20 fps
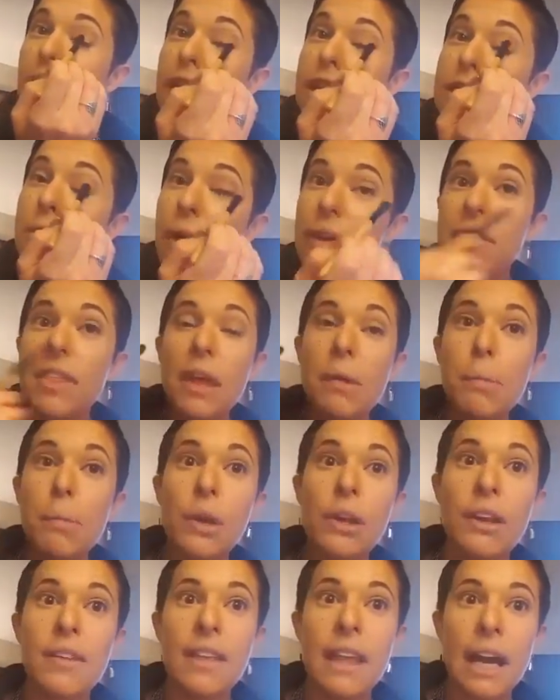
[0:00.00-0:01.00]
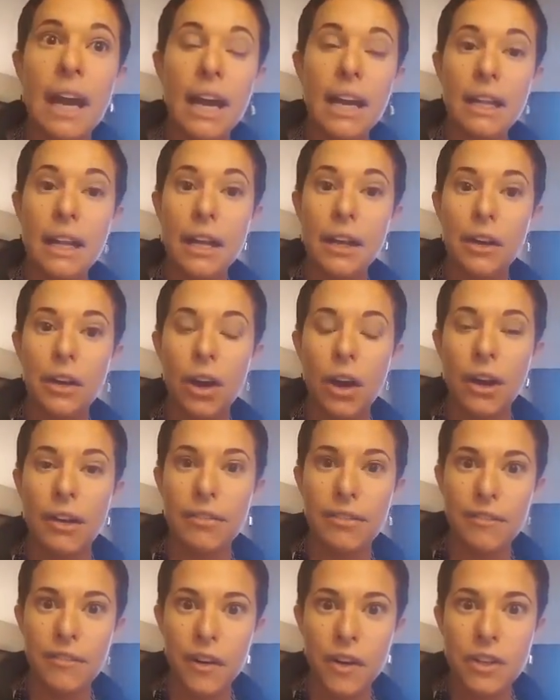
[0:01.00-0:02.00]
So I think putting the eyeliner on
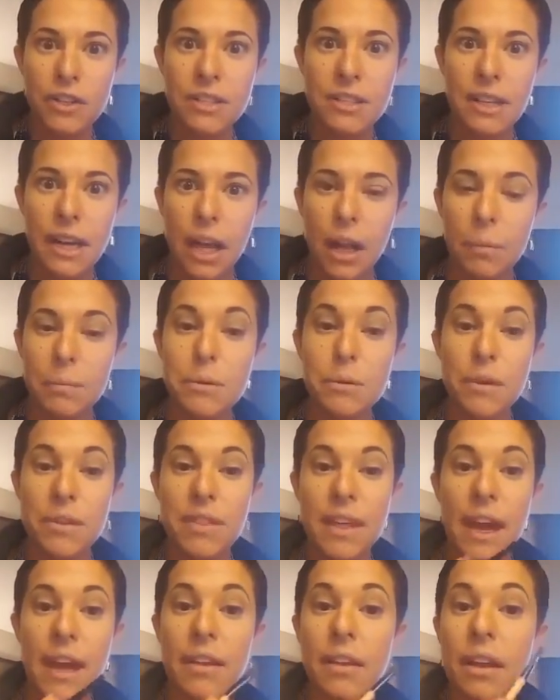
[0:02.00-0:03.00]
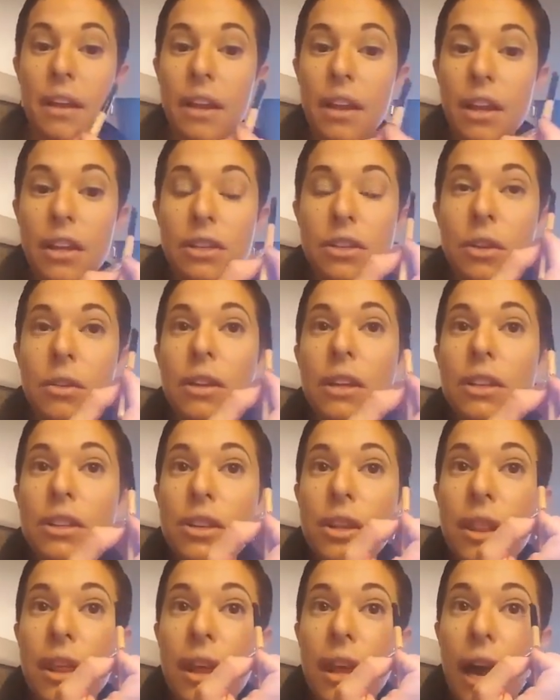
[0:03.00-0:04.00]
first helps with that, so that
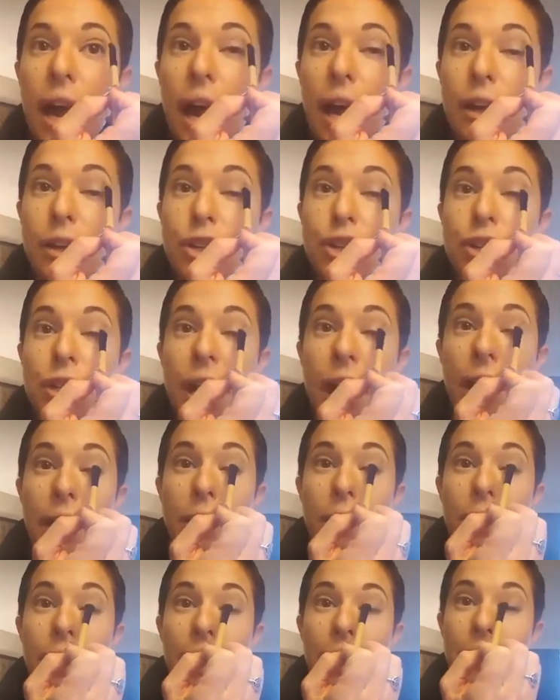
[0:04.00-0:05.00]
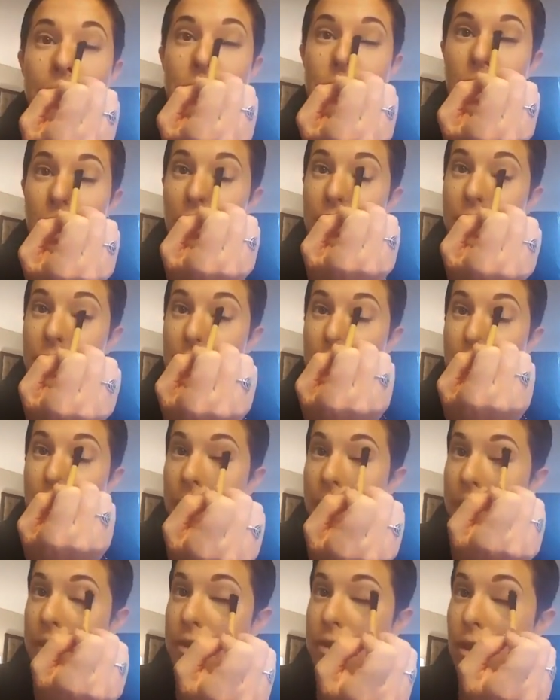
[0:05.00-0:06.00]
the eye shadow kind of softly
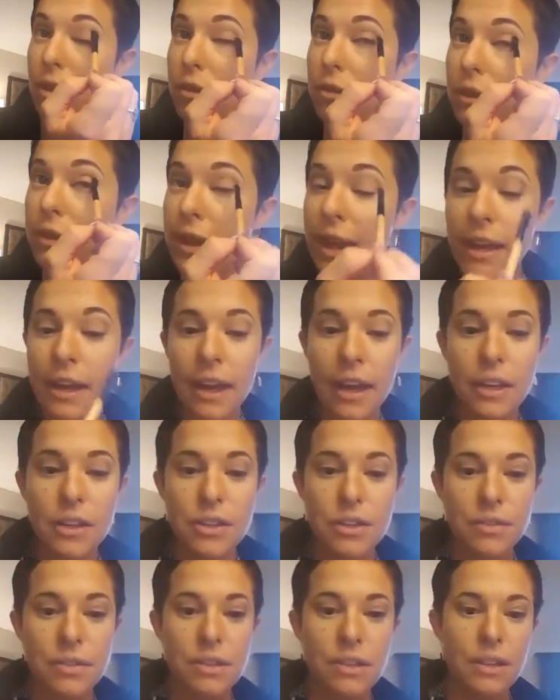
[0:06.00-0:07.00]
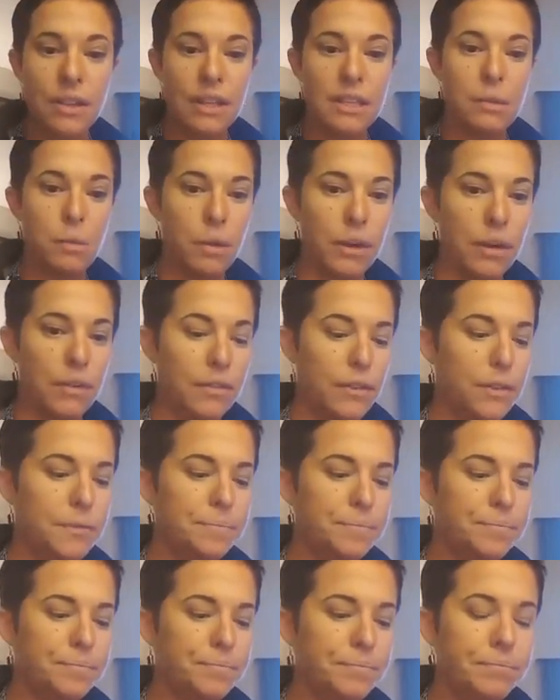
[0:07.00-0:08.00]
blends over that edge. So that's wonderful.
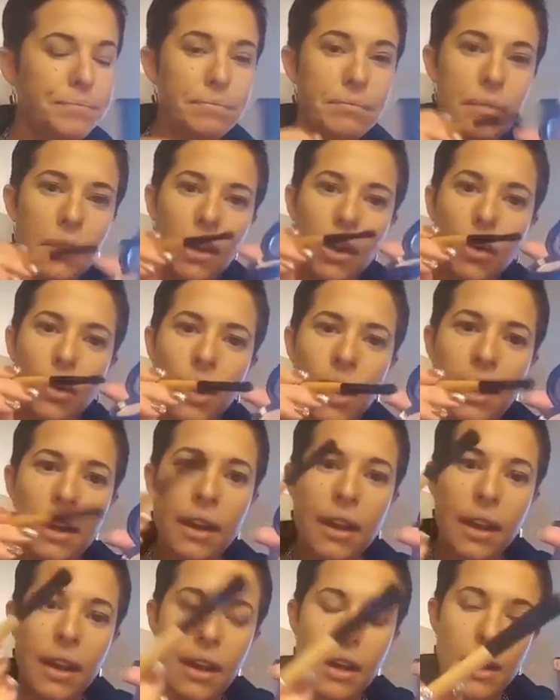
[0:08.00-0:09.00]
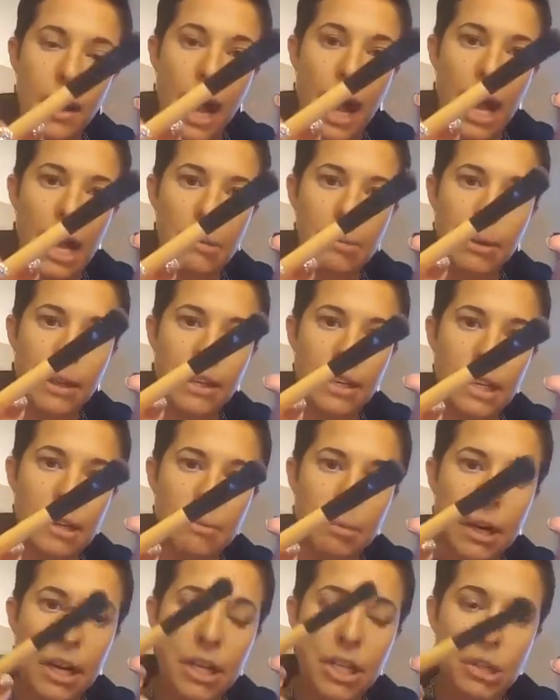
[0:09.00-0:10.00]
Okay, eye blending
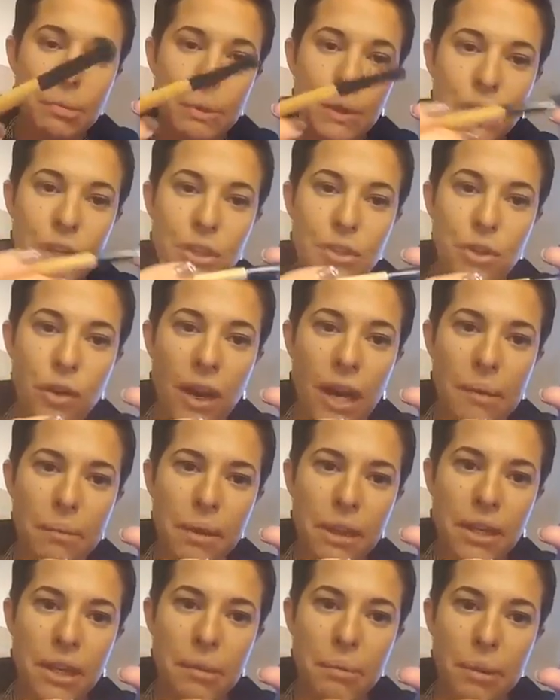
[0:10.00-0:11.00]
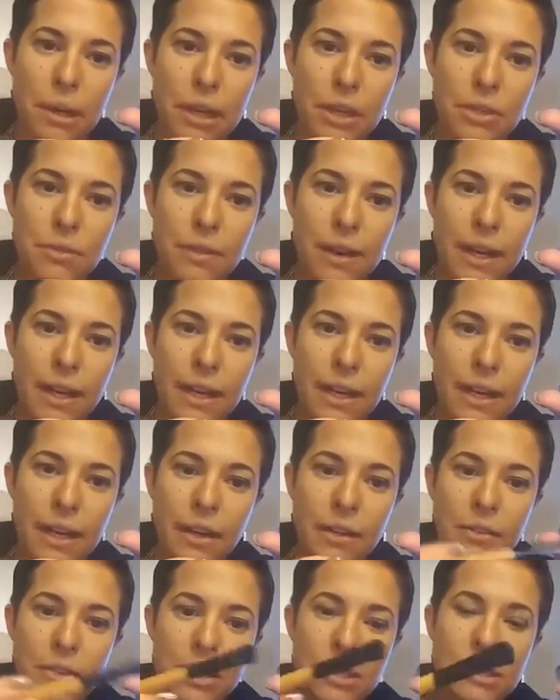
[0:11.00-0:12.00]
brush, Beauticontrol eye blending brush right
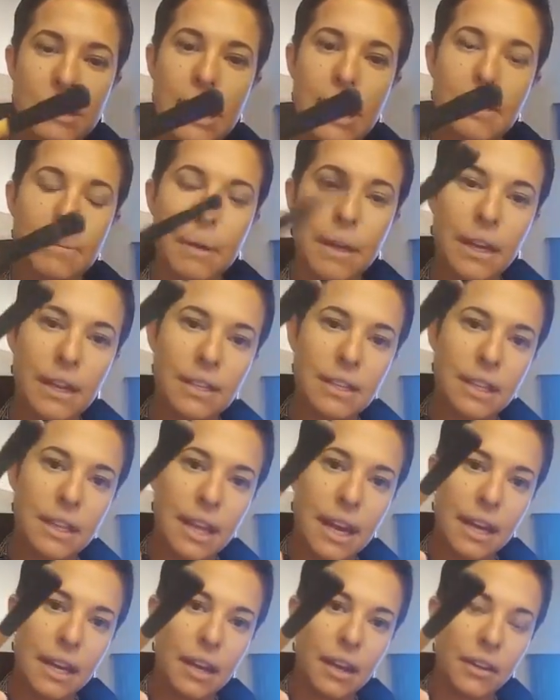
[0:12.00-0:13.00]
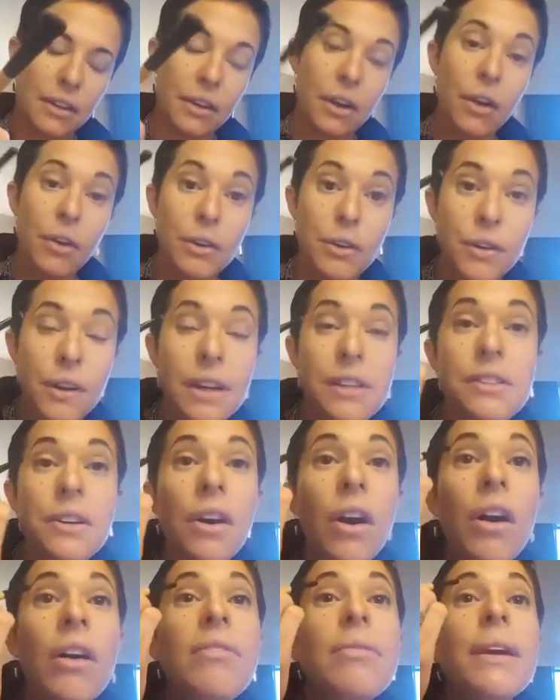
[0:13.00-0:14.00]
here, just tapping into that color. Oh, you guys are
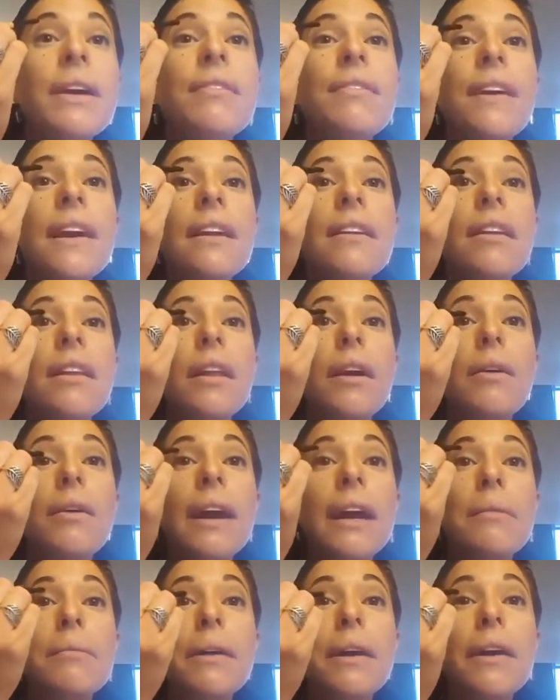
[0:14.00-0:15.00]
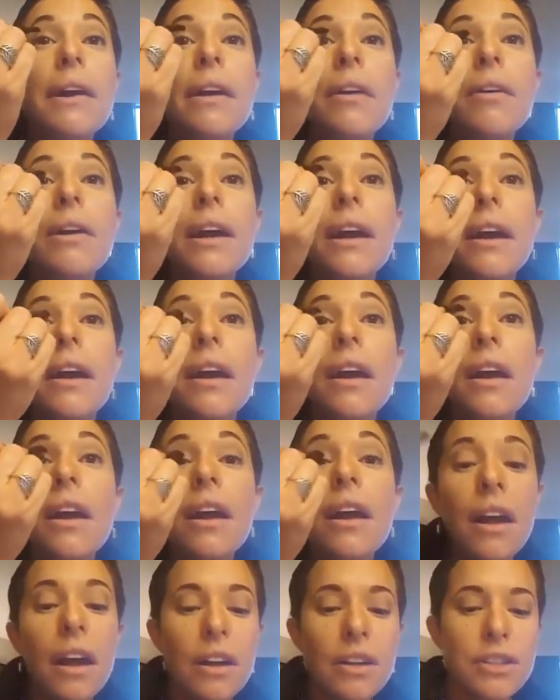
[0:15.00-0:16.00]
all big fans of the cranberry. Okay.
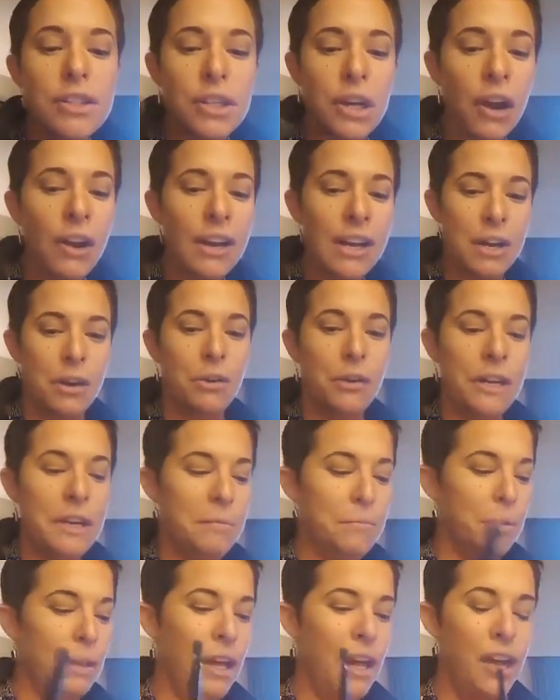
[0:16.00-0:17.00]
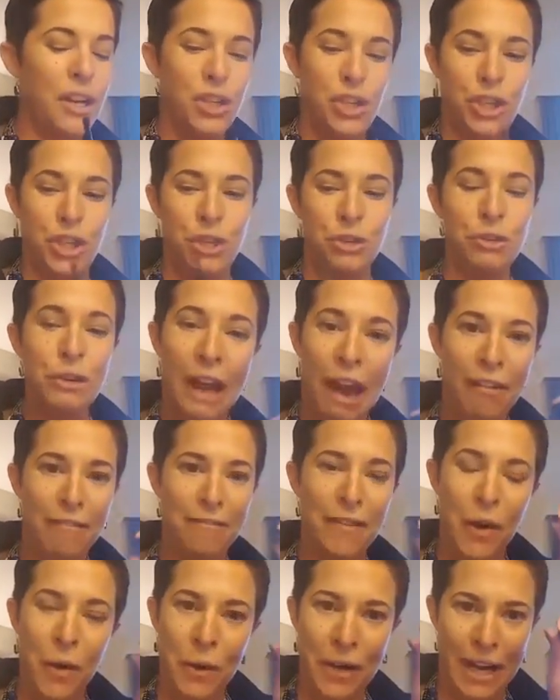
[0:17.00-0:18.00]
Sorry, cream blush, you got
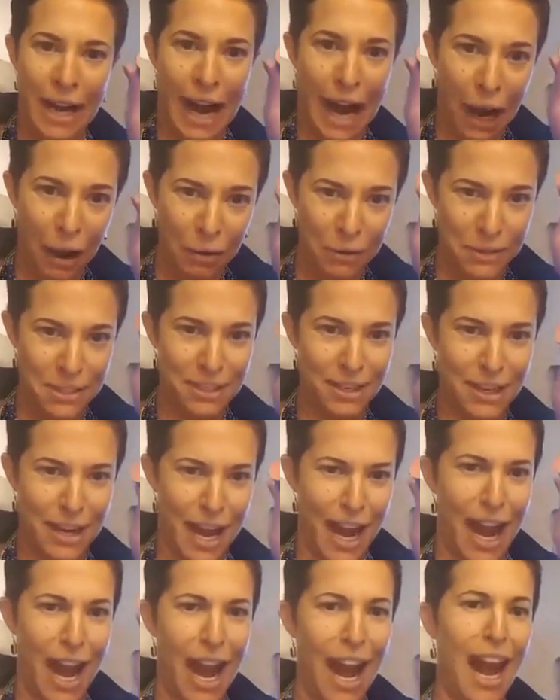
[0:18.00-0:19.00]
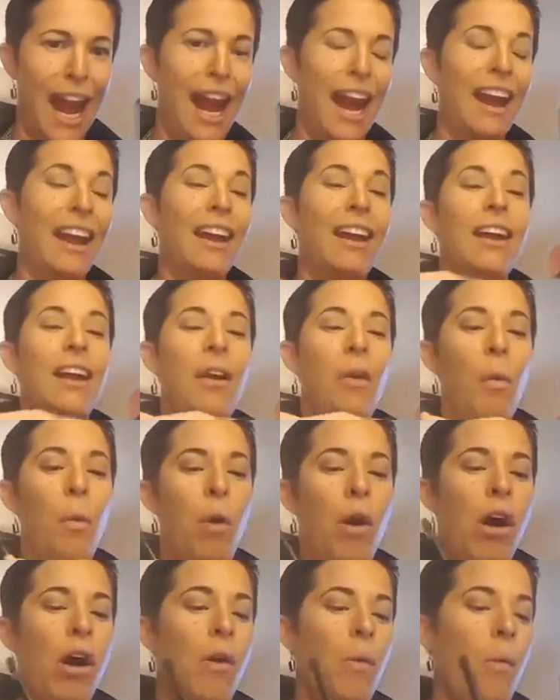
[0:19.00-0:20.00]
voted out today.
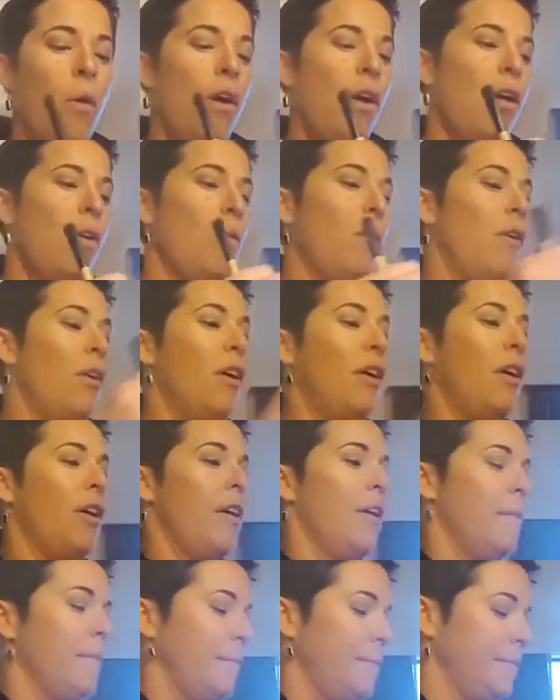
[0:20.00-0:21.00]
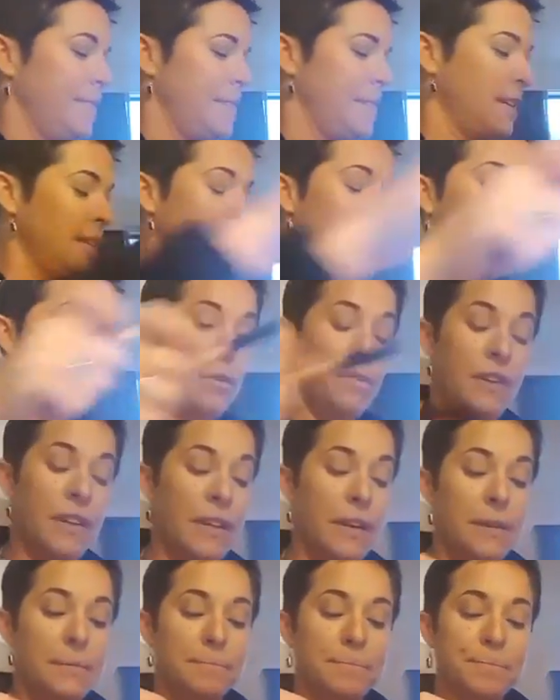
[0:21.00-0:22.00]
Wah, wah, wah. Set that over
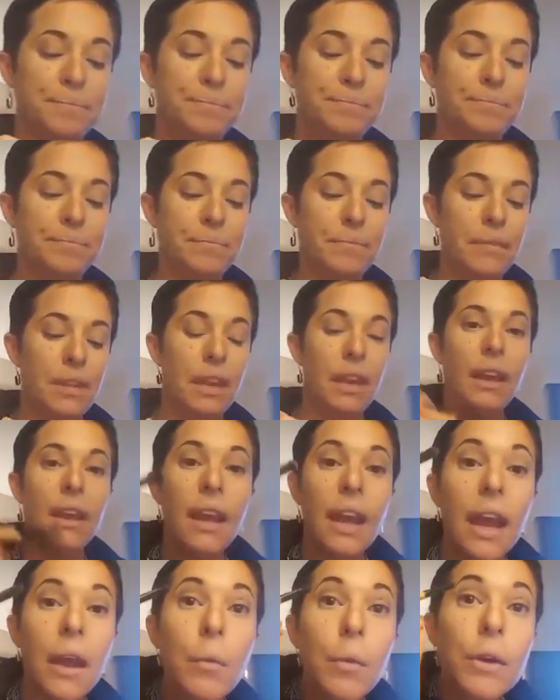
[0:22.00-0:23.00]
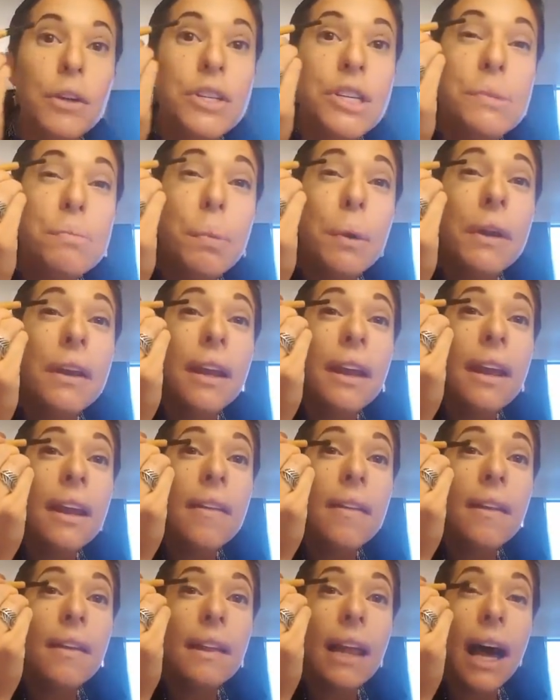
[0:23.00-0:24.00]
there. And we're just putting
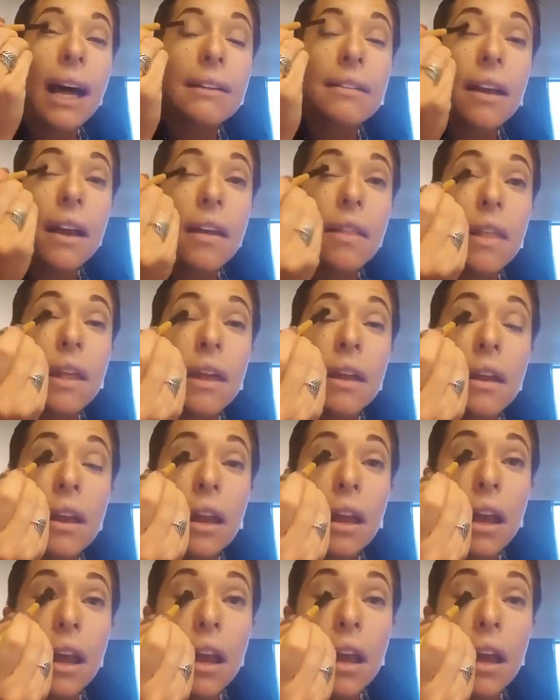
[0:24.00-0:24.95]
the latte then,